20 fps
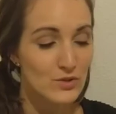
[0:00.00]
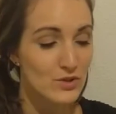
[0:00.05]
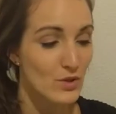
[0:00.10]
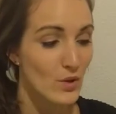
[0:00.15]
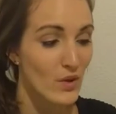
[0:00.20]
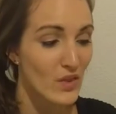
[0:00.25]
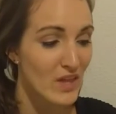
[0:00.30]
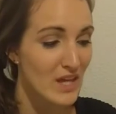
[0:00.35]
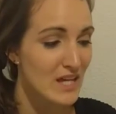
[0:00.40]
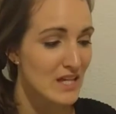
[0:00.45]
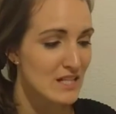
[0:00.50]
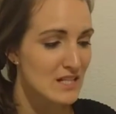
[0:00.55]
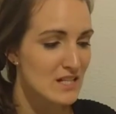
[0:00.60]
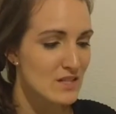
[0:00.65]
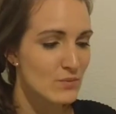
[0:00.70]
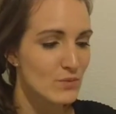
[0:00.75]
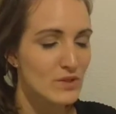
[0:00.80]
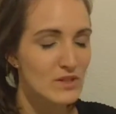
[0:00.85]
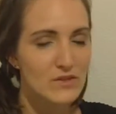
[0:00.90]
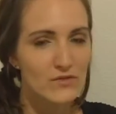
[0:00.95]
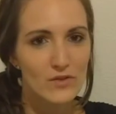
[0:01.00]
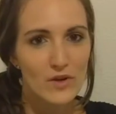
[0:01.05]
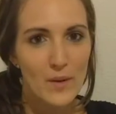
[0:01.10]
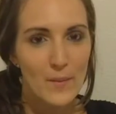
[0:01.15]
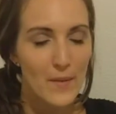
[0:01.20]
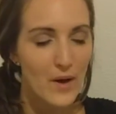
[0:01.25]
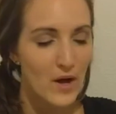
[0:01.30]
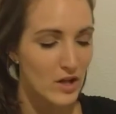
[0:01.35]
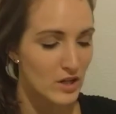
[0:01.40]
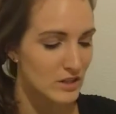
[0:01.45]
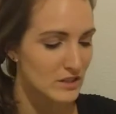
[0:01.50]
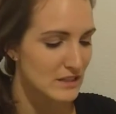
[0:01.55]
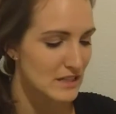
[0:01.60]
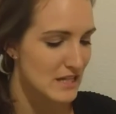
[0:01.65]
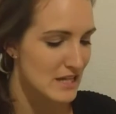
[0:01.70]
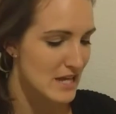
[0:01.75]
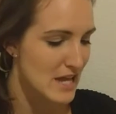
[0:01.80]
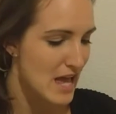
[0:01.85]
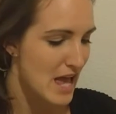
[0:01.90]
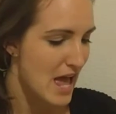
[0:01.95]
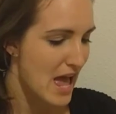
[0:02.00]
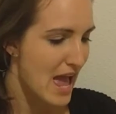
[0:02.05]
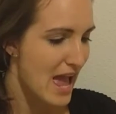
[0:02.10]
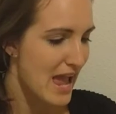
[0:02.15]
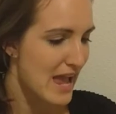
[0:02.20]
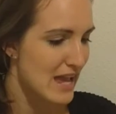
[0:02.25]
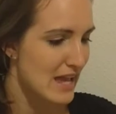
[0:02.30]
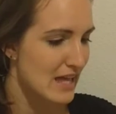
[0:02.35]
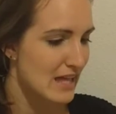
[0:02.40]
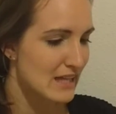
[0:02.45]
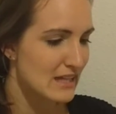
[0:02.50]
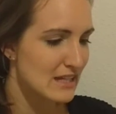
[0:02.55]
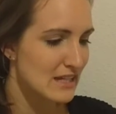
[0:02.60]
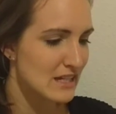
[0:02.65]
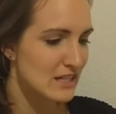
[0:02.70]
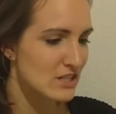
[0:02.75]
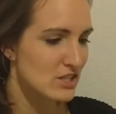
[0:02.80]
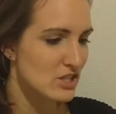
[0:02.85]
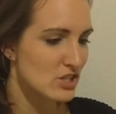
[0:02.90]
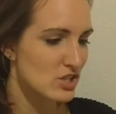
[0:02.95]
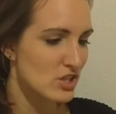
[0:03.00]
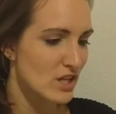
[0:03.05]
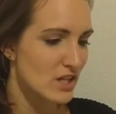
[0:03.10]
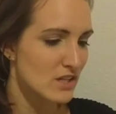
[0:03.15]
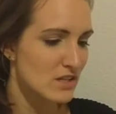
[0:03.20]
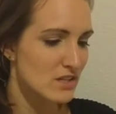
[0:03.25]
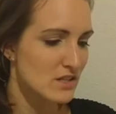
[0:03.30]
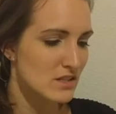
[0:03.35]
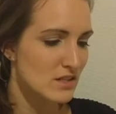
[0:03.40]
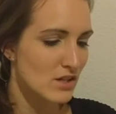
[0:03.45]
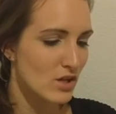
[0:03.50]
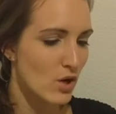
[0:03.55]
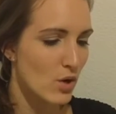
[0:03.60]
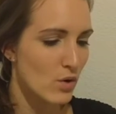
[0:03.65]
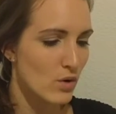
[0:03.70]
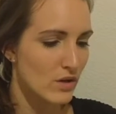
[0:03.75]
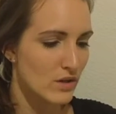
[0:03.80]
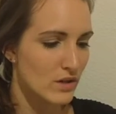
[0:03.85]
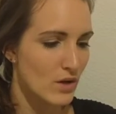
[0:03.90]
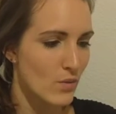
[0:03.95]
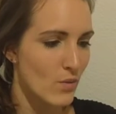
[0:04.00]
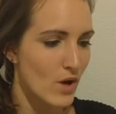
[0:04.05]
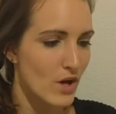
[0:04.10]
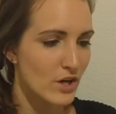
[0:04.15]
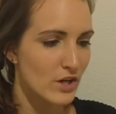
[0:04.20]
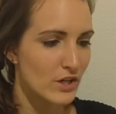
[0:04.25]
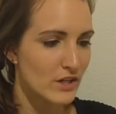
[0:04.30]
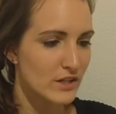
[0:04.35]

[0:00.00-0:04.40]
So this was from Aldi, and it's just coconut water.